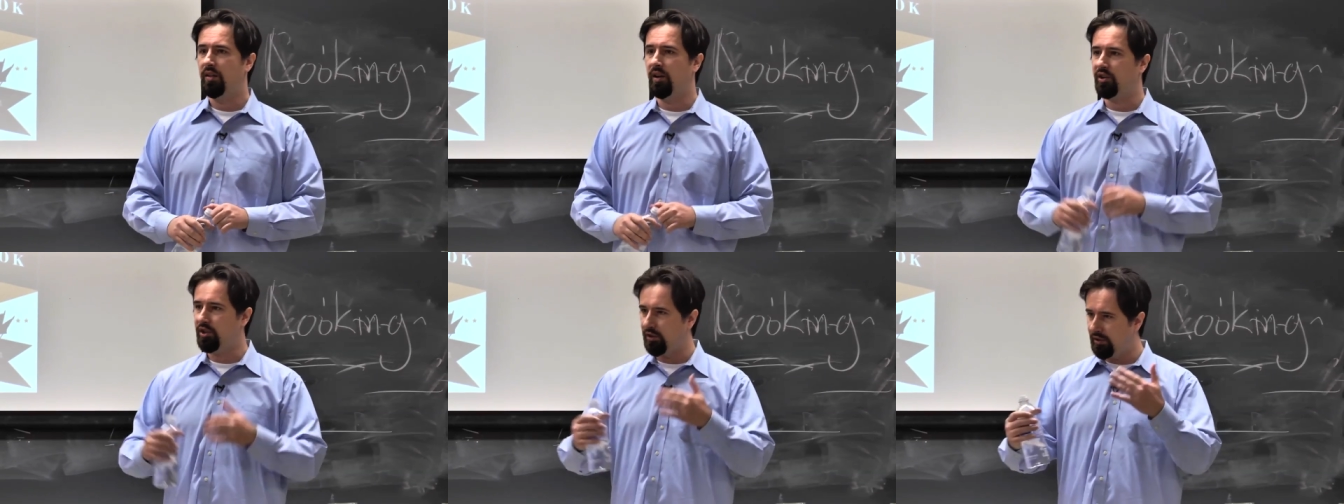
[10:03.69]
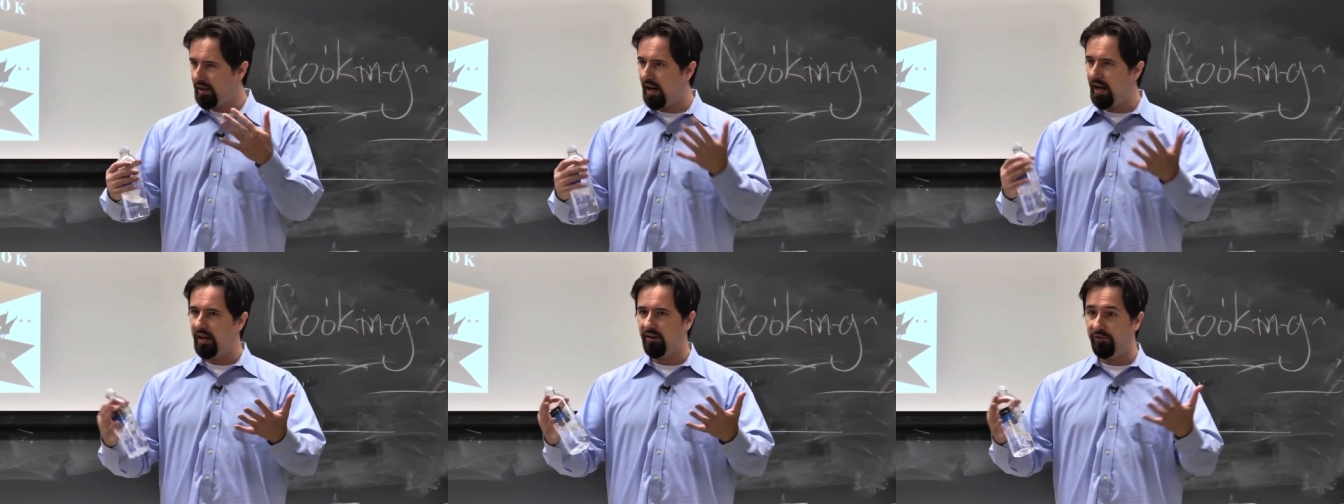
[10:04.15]
There's certain
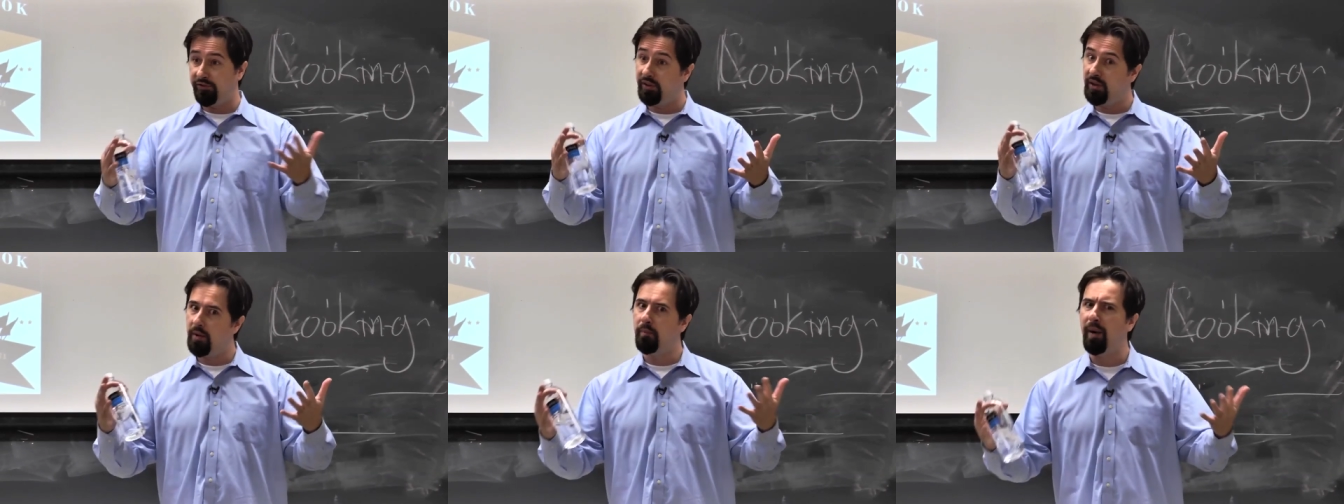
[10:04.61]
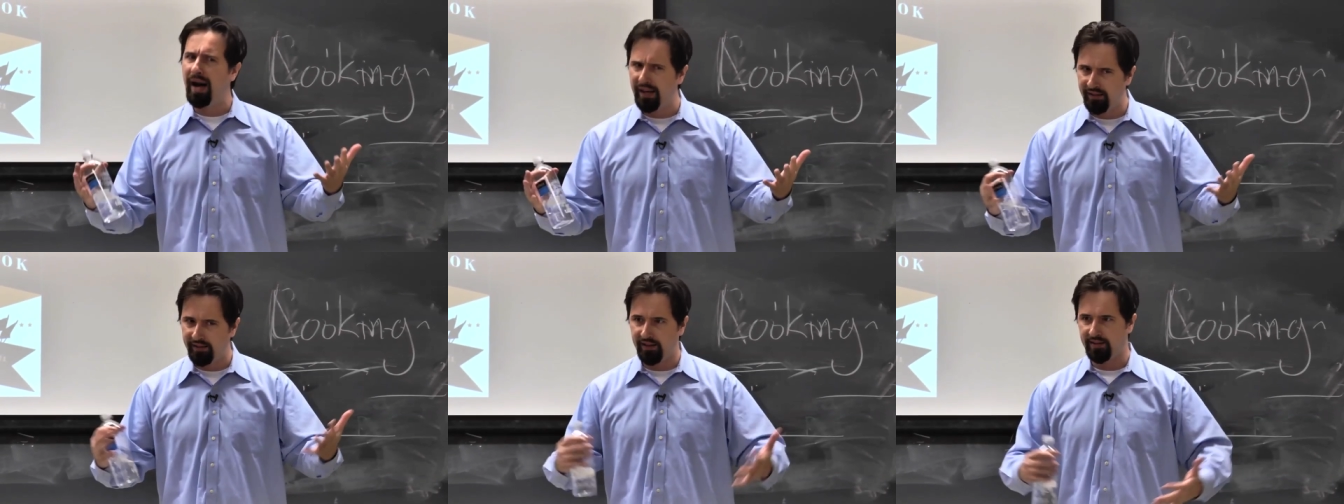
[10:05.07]
kind of
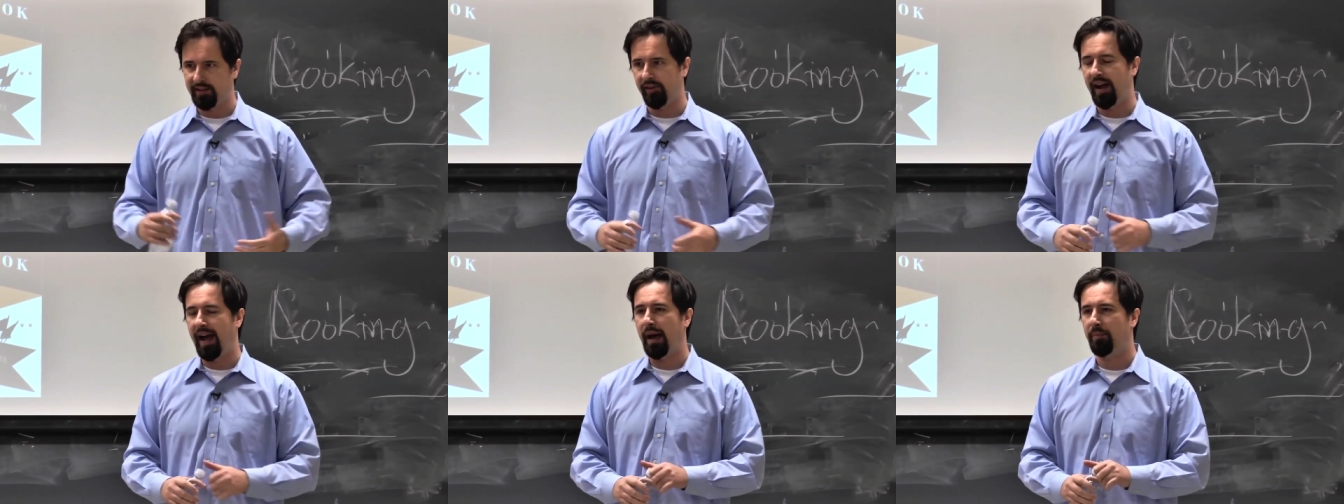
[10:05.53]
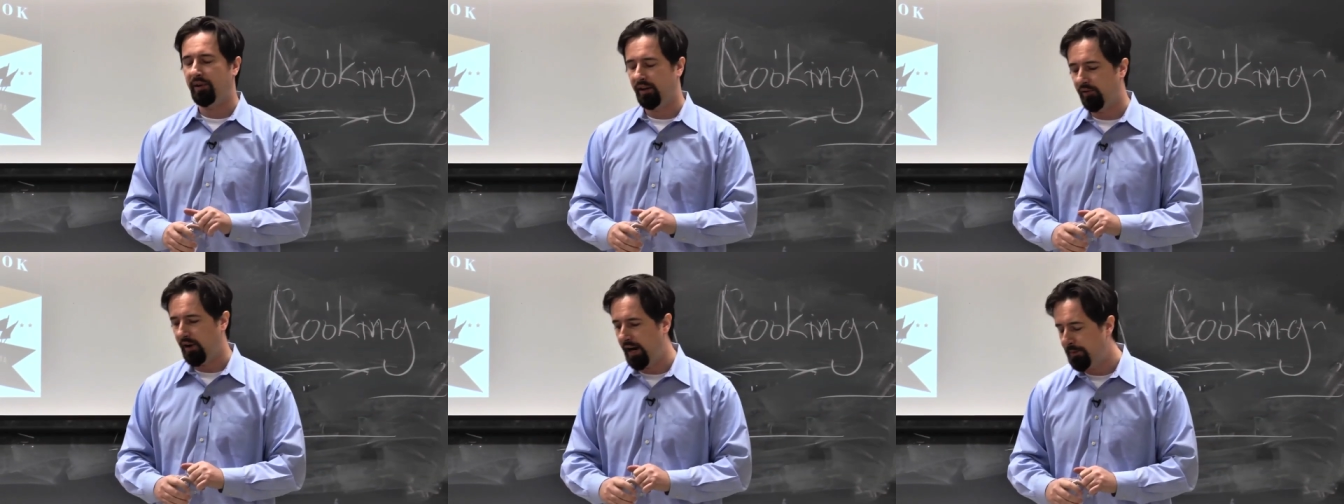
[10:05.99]
politics that are
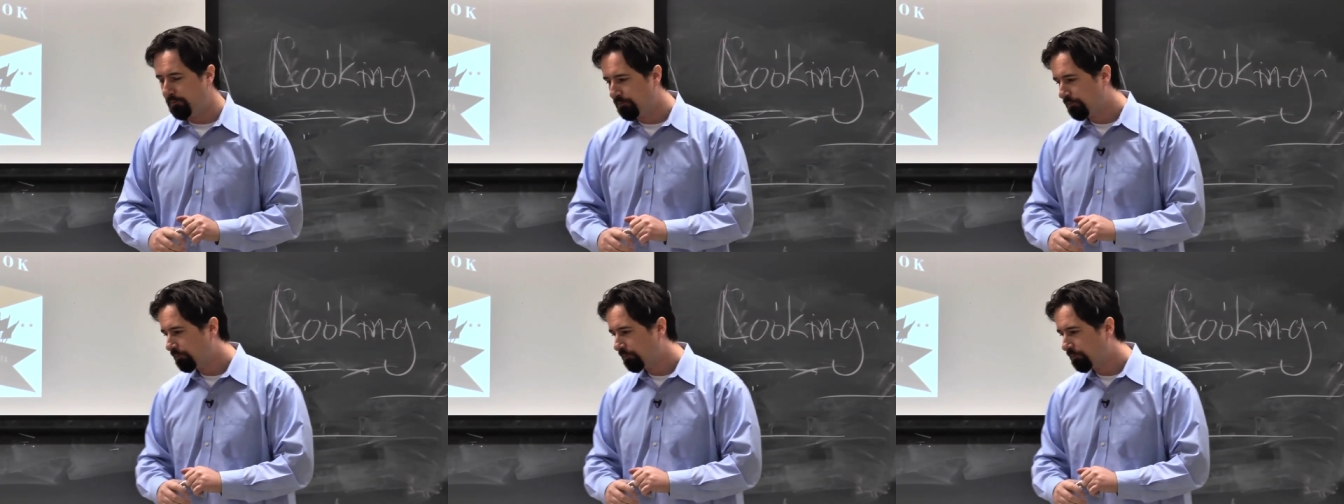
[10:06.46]
happening, right?